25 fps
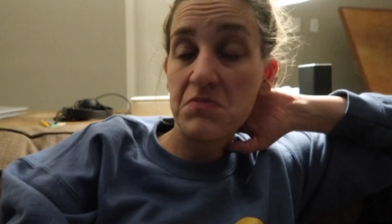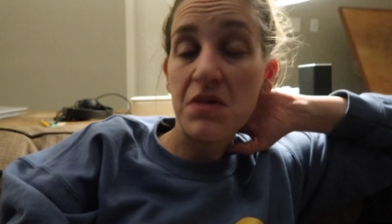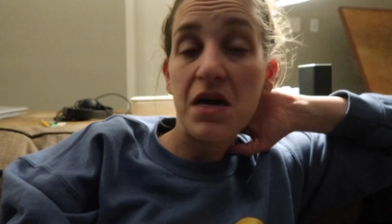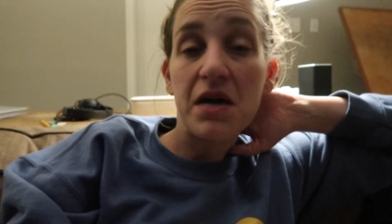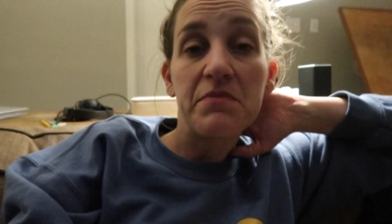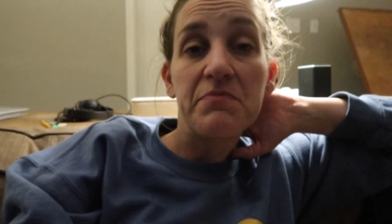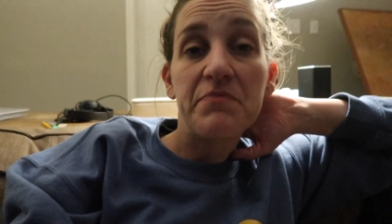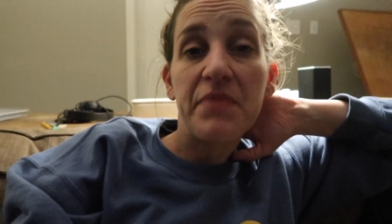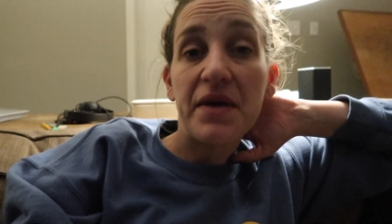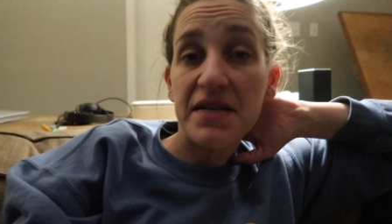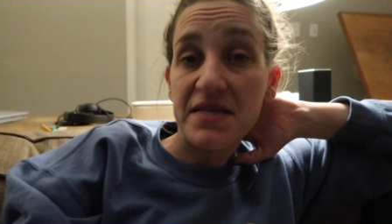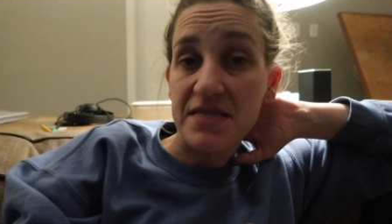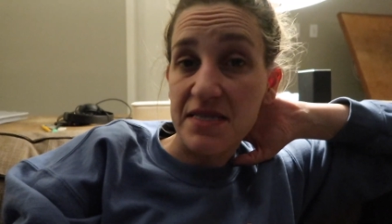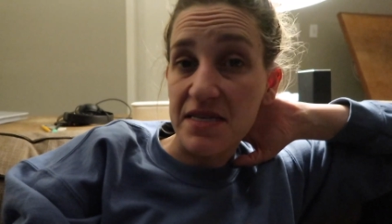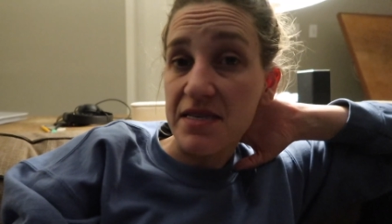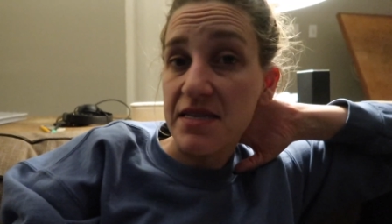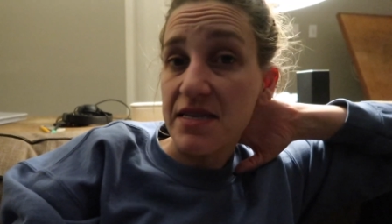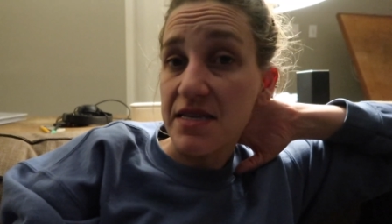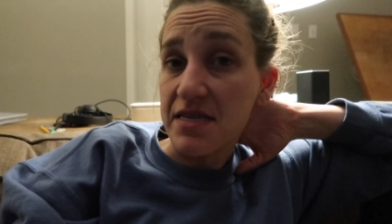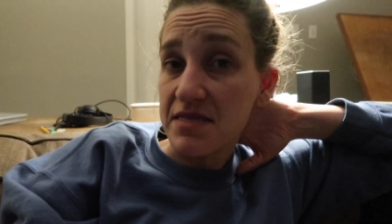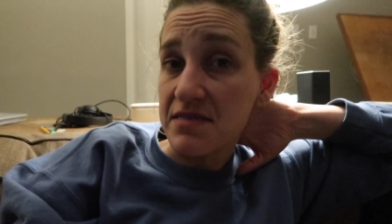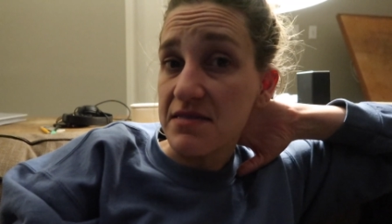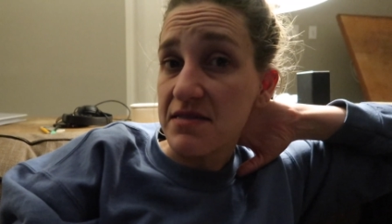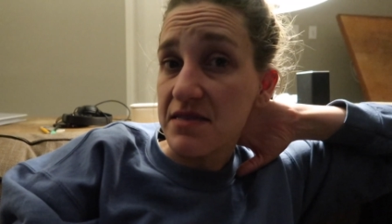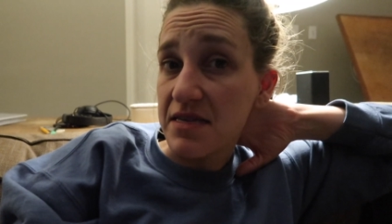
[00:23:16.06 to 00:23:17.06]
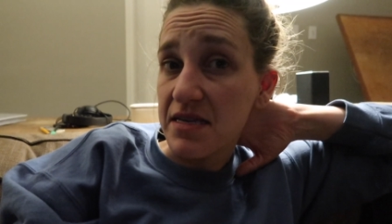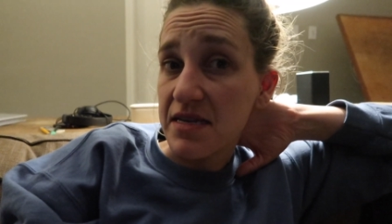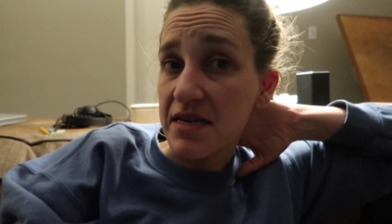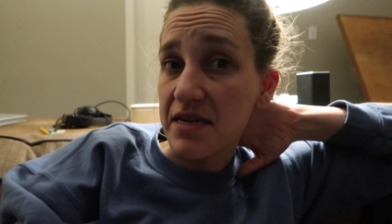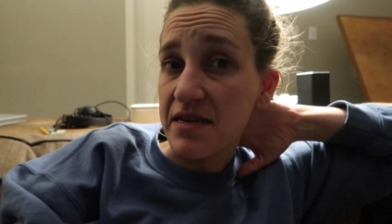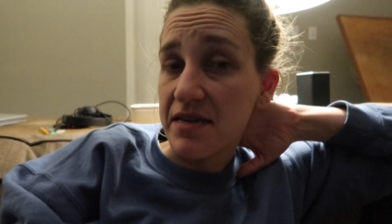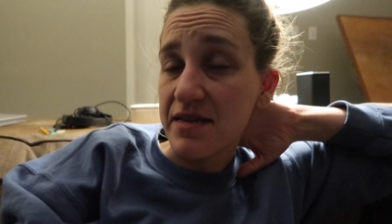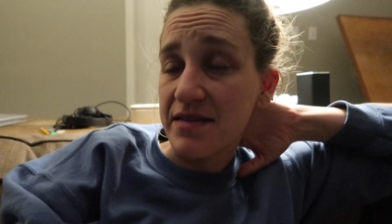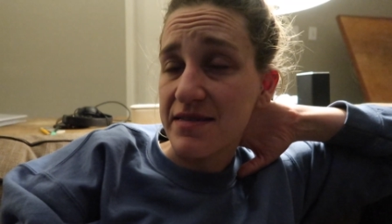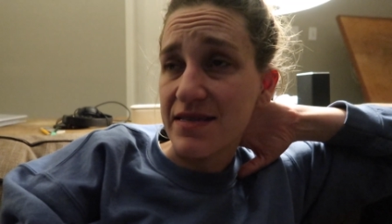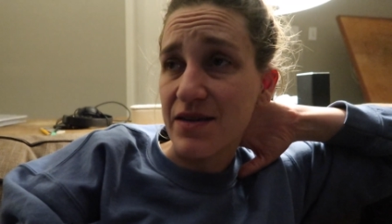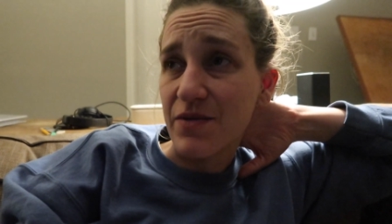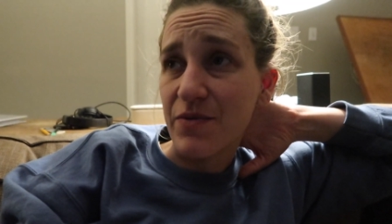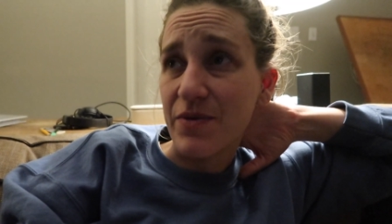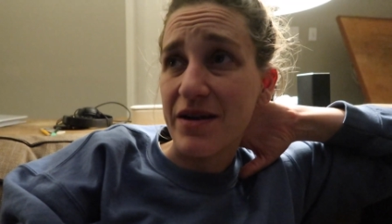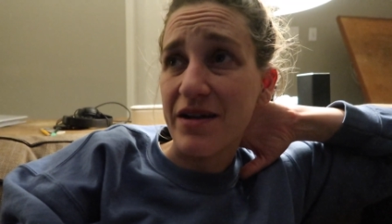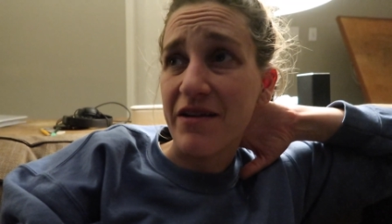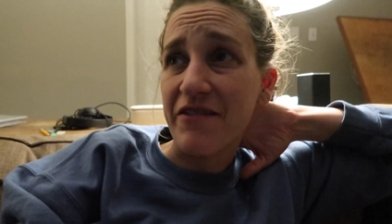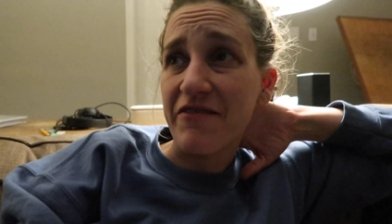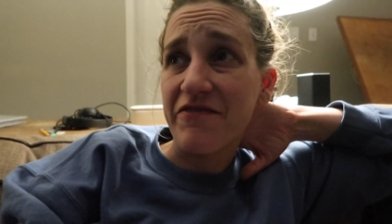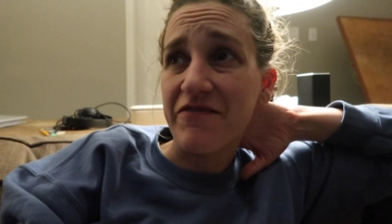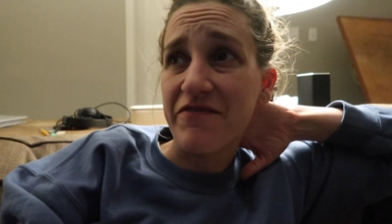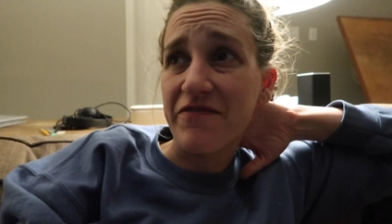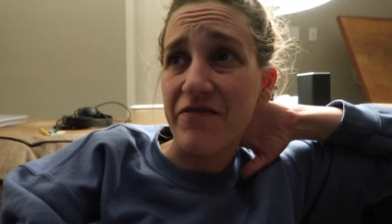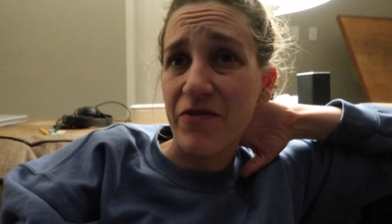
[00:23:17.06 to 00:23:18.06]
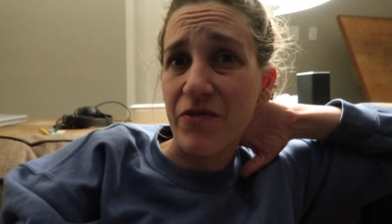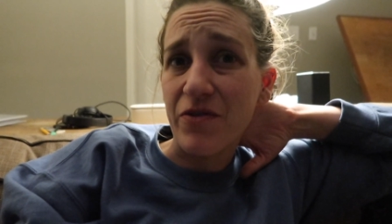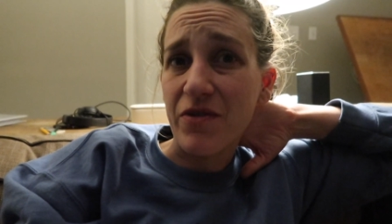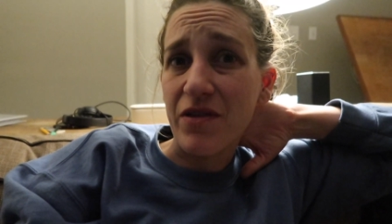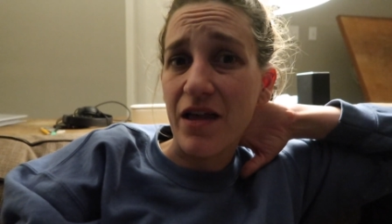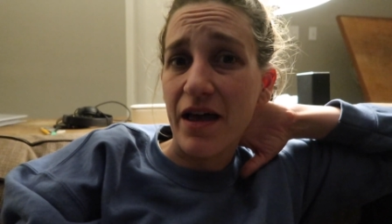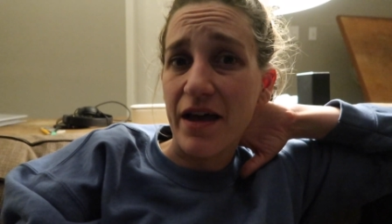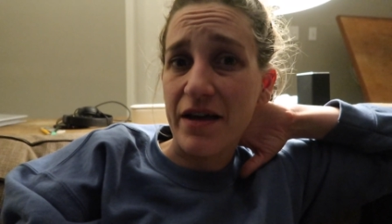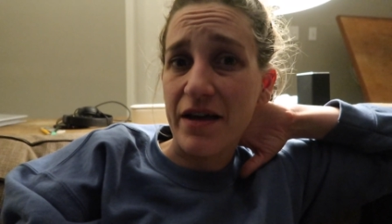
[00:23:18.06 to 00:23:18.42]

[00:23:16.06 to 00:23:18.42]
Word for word: and basically deleted because I went a full